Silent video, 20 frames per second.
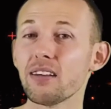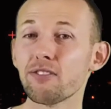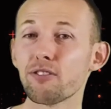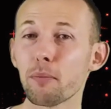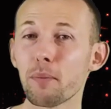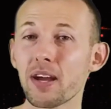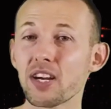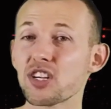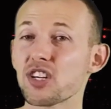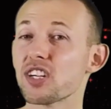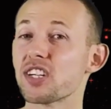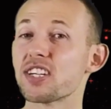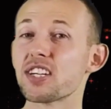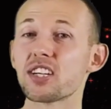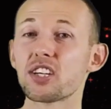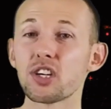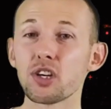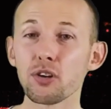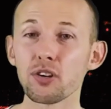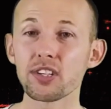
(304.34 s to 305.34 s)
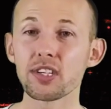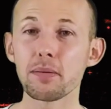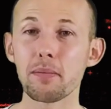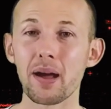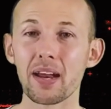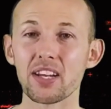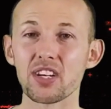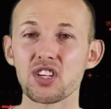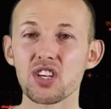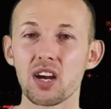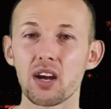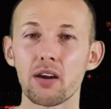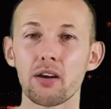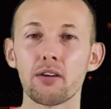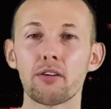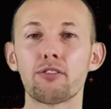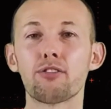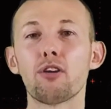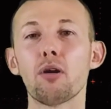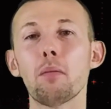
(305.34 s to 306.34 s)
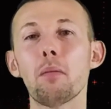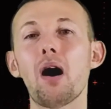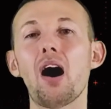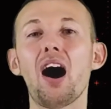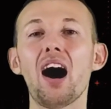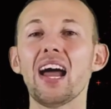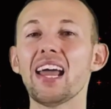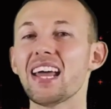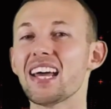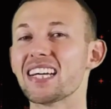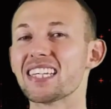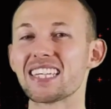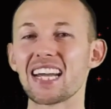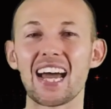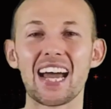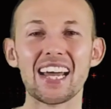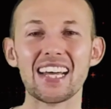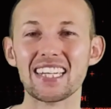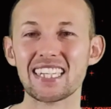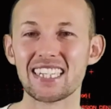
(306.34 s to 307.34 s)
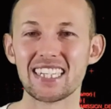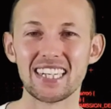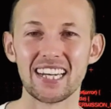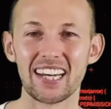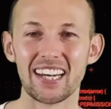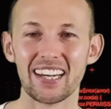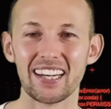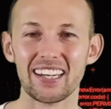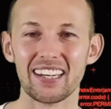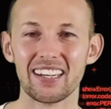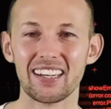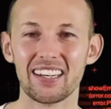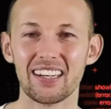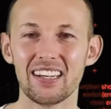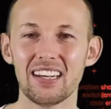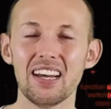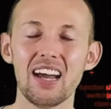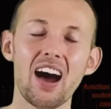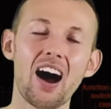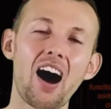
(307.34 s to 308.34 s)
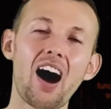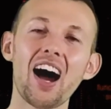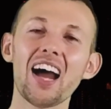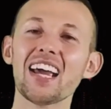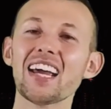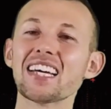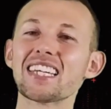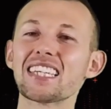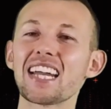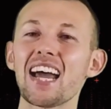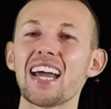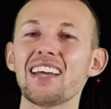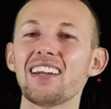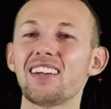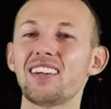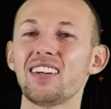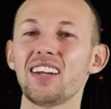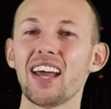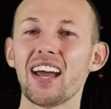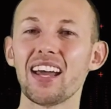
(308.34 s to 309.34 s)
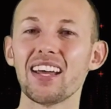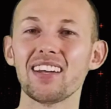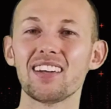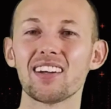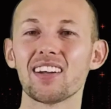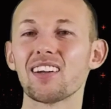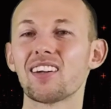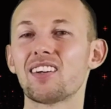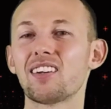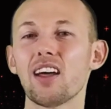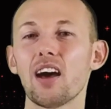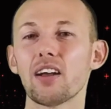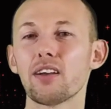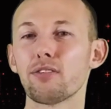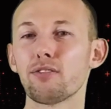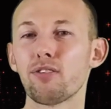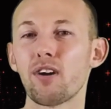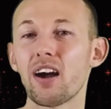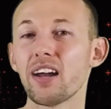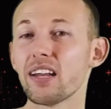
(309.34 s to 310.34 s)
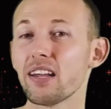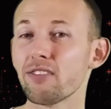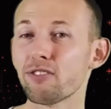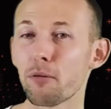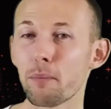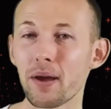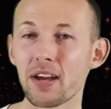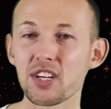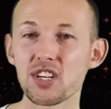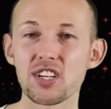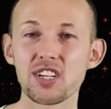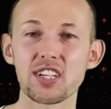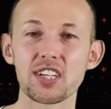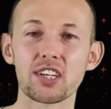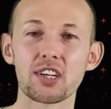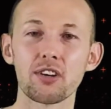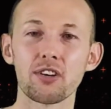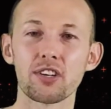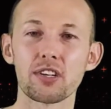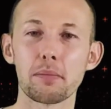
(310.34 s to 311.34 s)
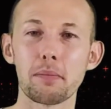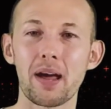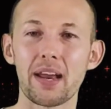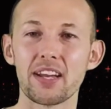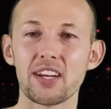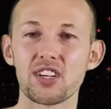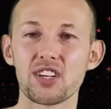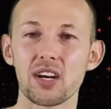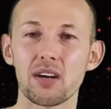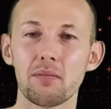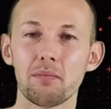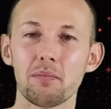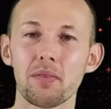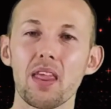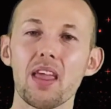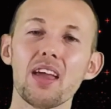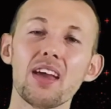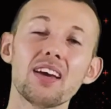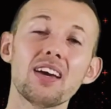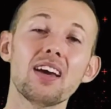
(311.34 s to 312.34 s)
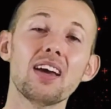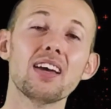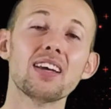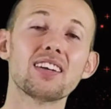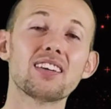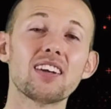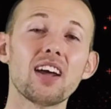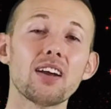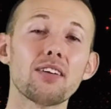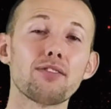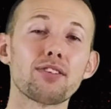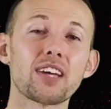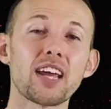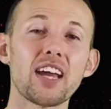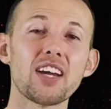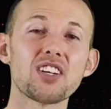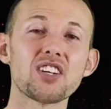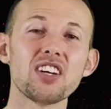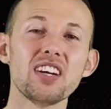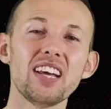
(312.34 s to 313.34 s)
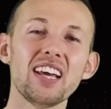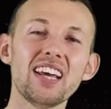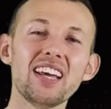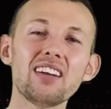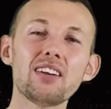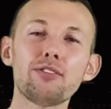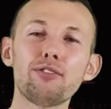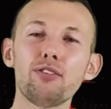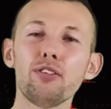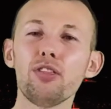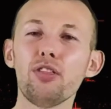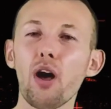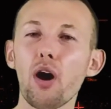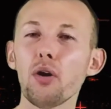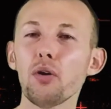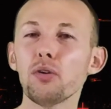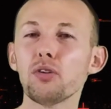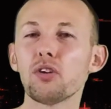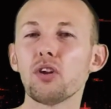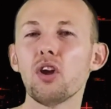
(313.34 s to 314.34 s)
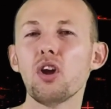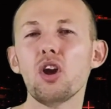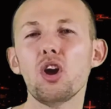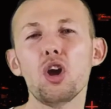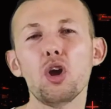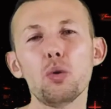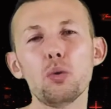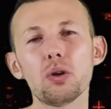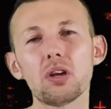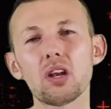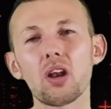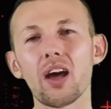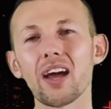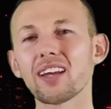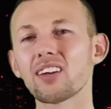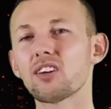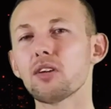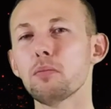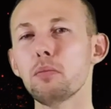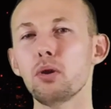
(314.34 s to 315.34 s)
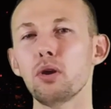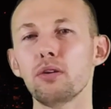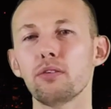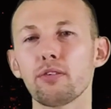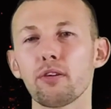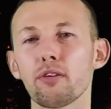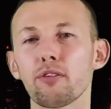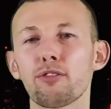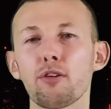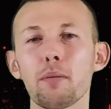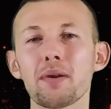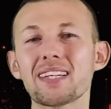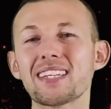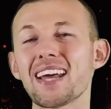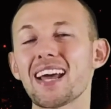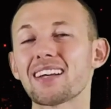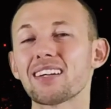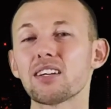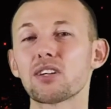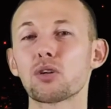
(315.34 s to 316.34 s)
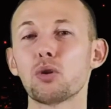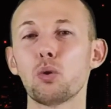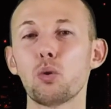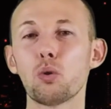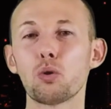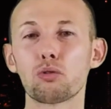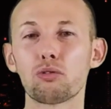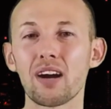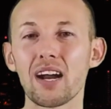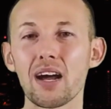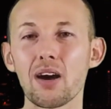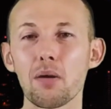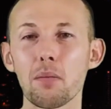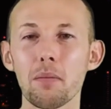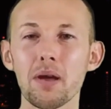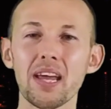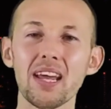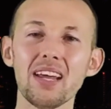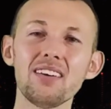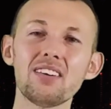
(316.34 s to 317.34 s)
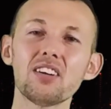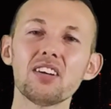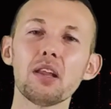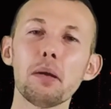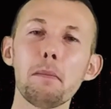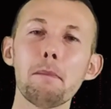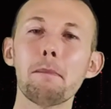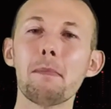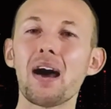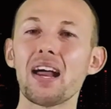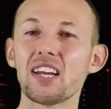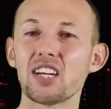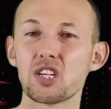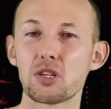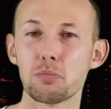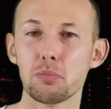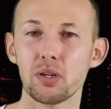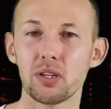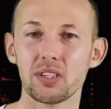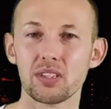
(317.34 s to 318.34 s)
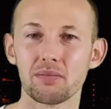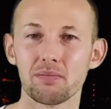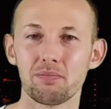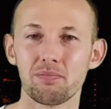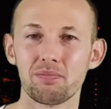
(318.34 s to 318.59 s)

Information Security Manager from ISACA. ISACA's Certified Information Security Manager certification is for those who would like to move from a technical realm into the management